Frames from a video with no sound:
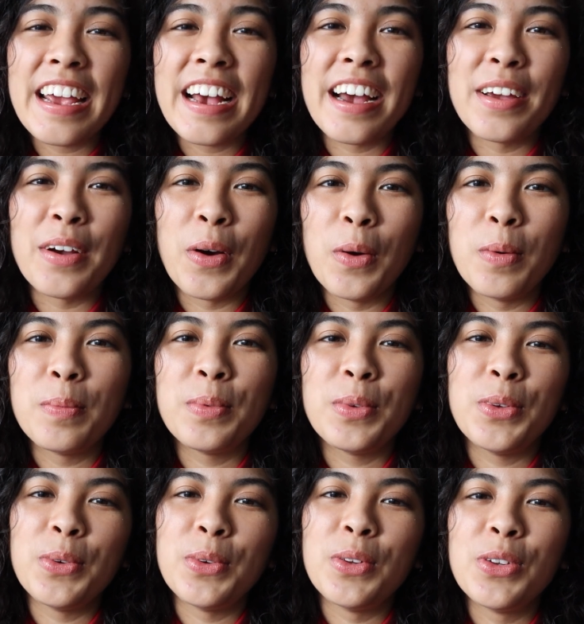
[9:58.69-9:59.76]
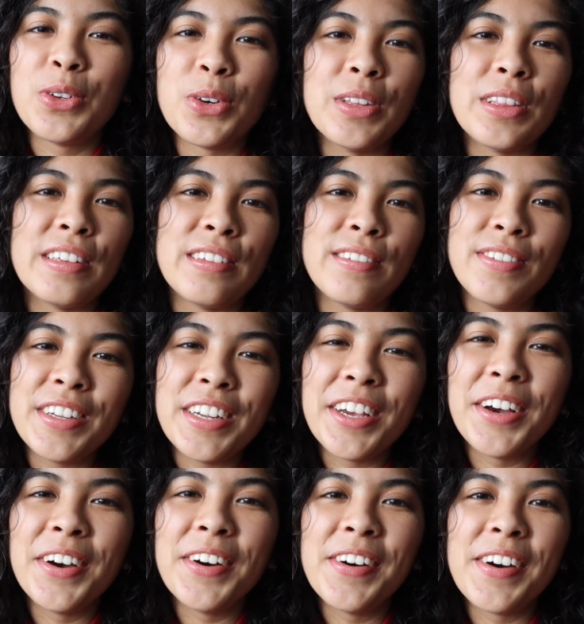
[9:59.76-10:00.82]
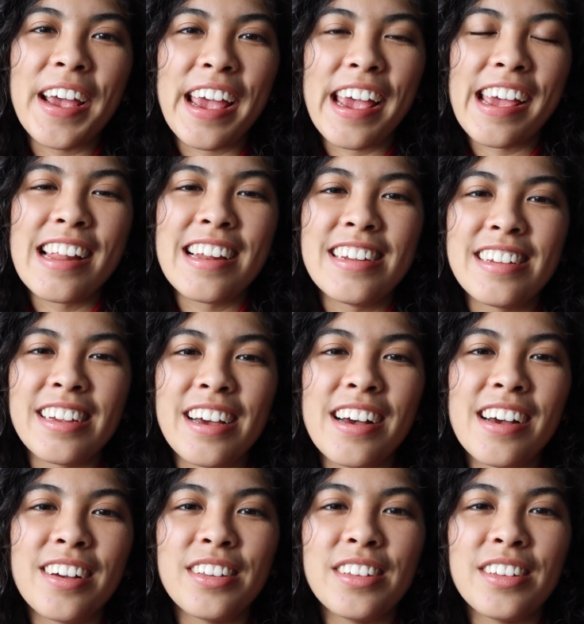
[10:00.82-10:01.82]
I hope you enjoyed this video and uh,